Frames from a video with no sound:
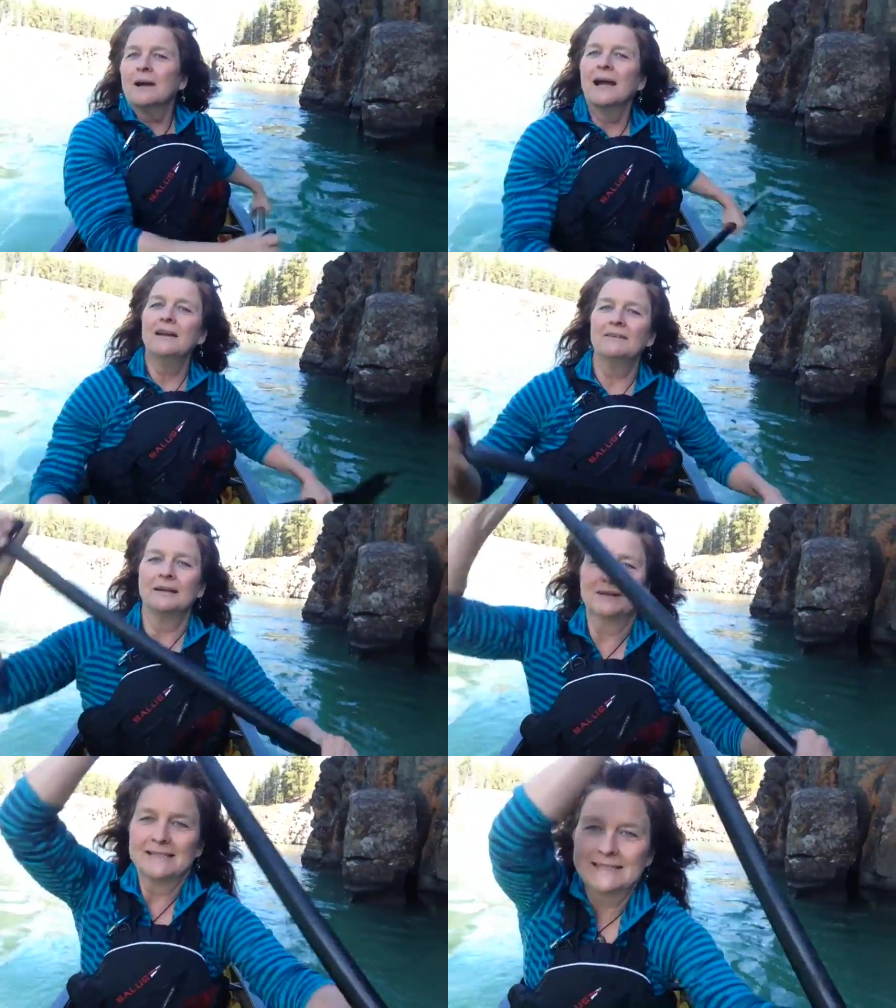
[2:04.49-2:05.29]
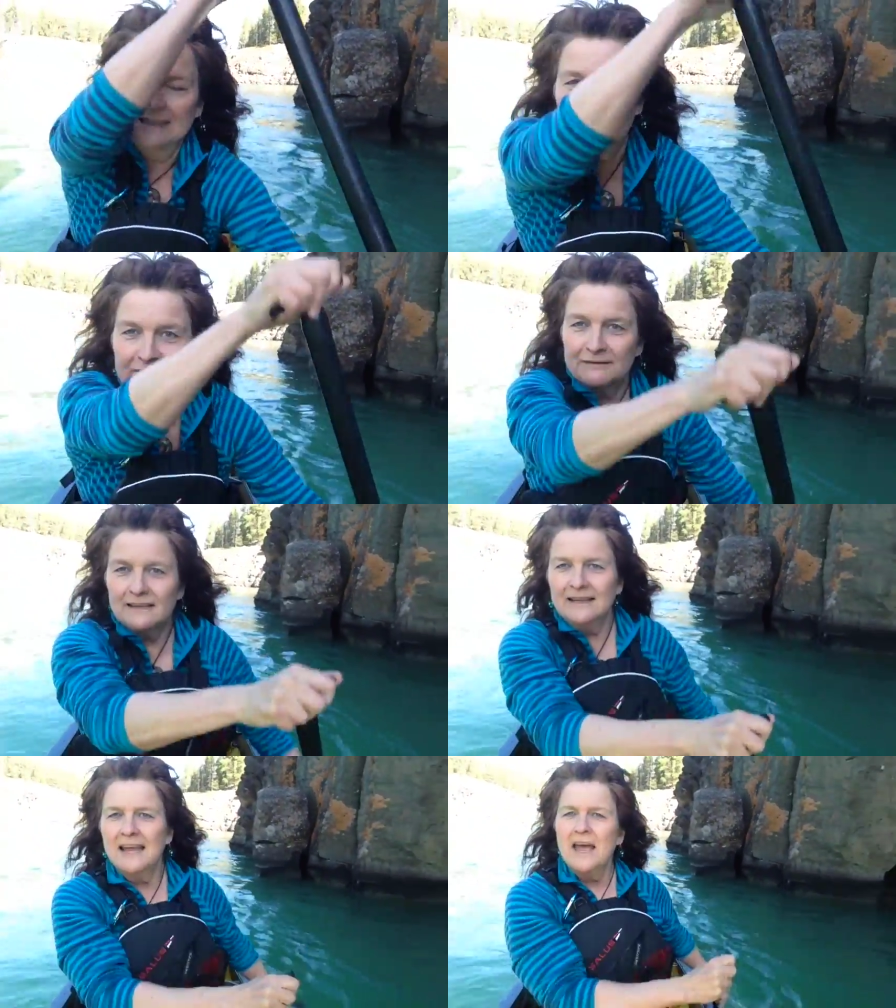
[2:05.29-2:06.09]
driving myself
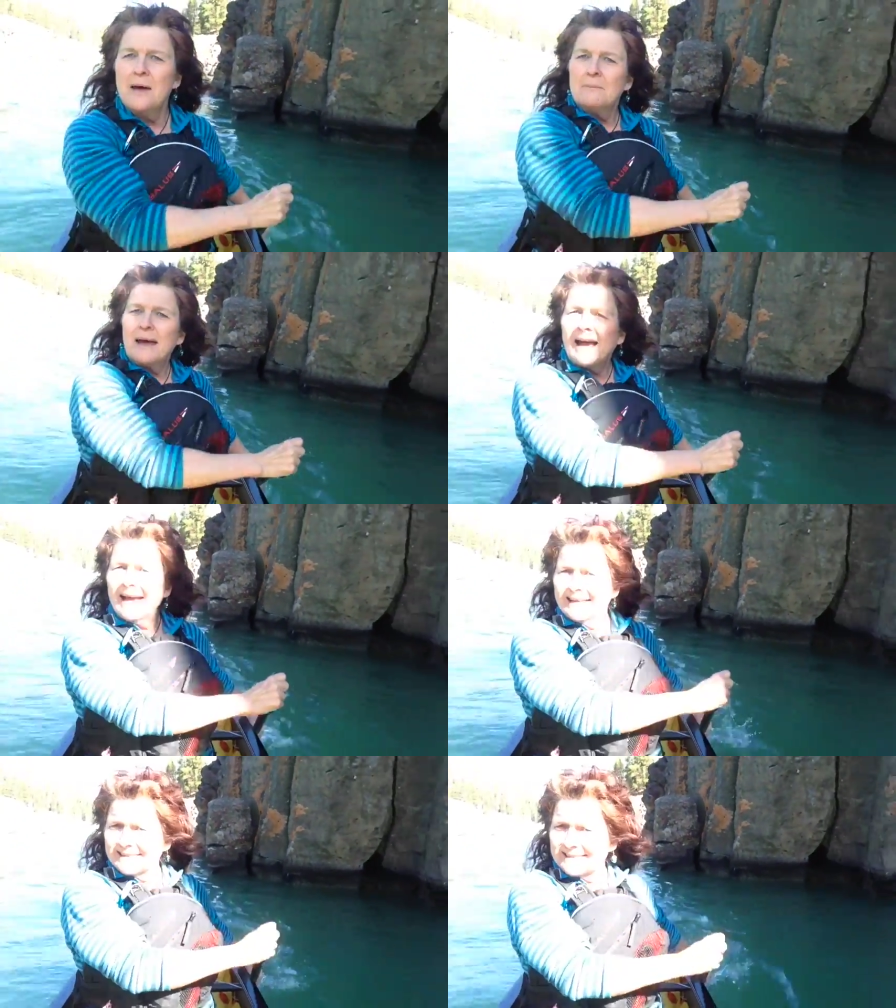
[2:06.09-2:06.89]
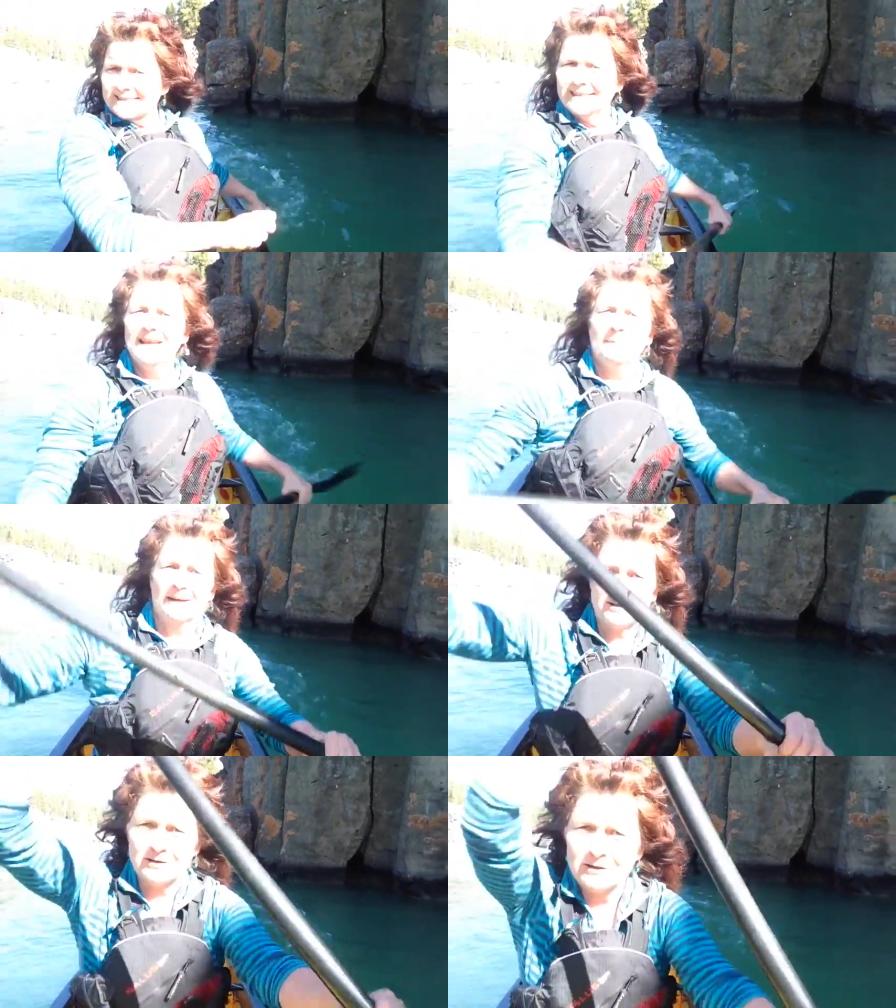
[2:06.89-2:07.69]
past
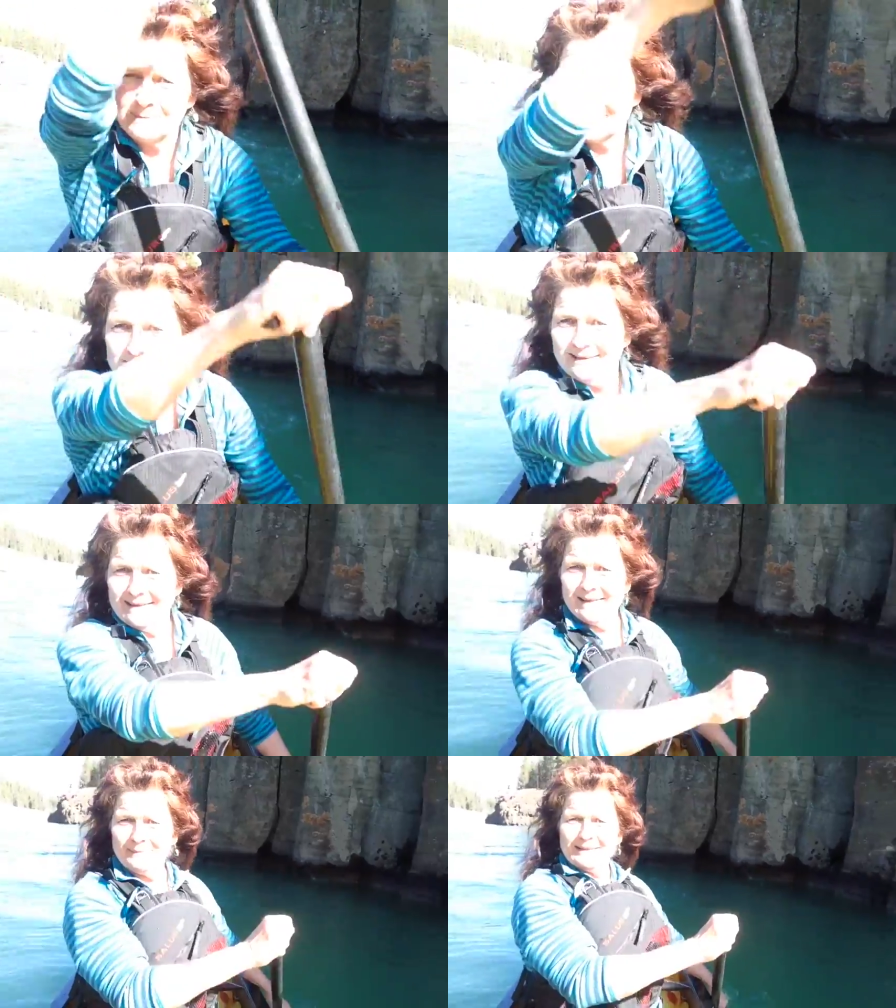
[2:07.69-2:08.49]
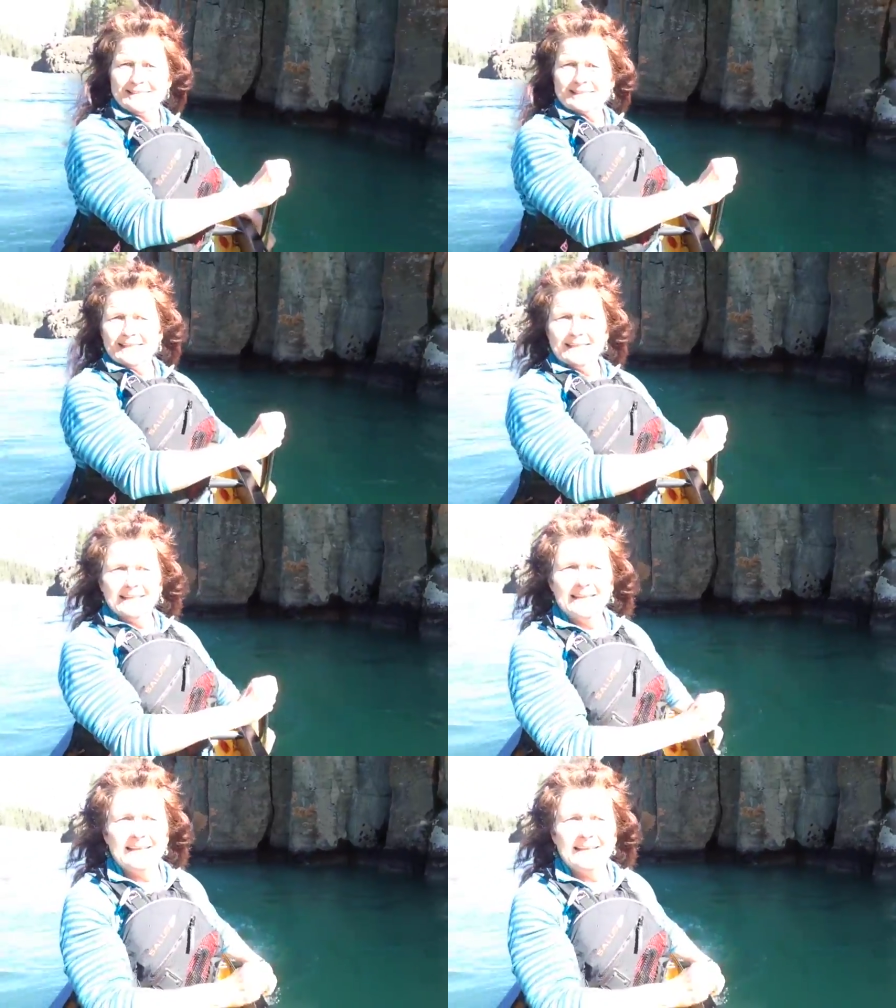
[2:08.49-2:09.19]
my arms. Here I am in the sun.